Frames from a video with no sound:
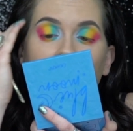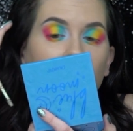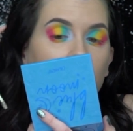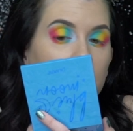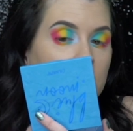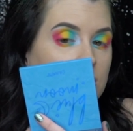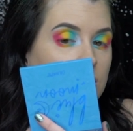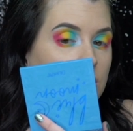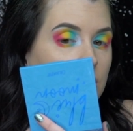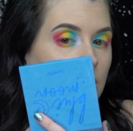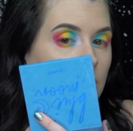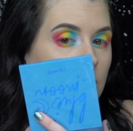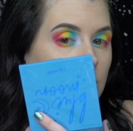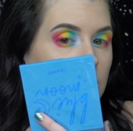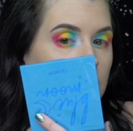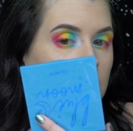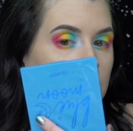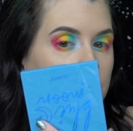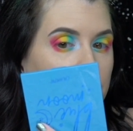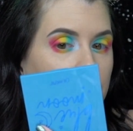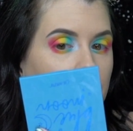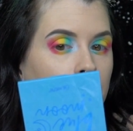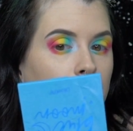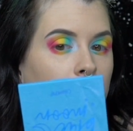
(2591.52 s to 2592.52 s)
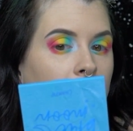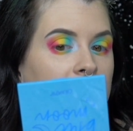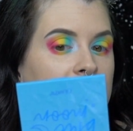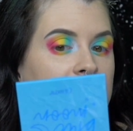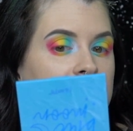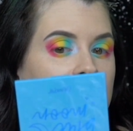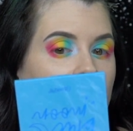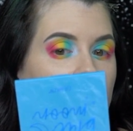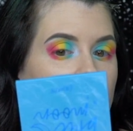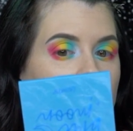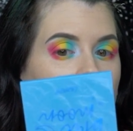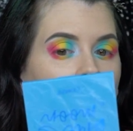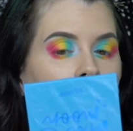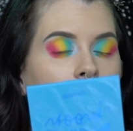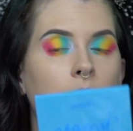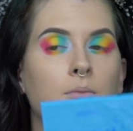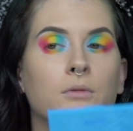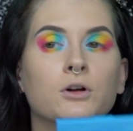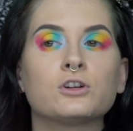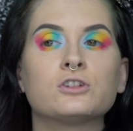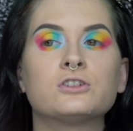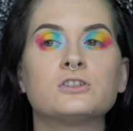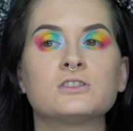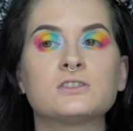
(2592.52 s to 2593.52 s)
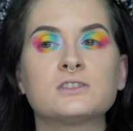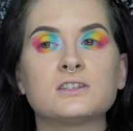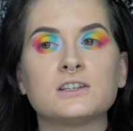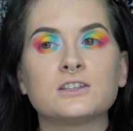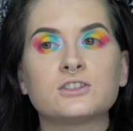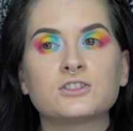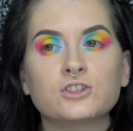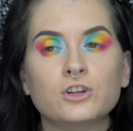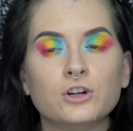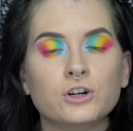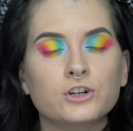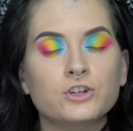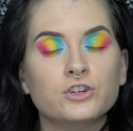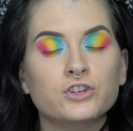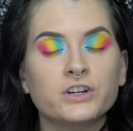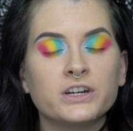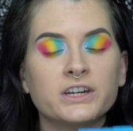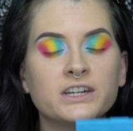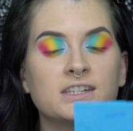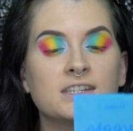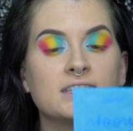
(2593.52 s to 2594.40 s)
had to go in for my second emergency surgery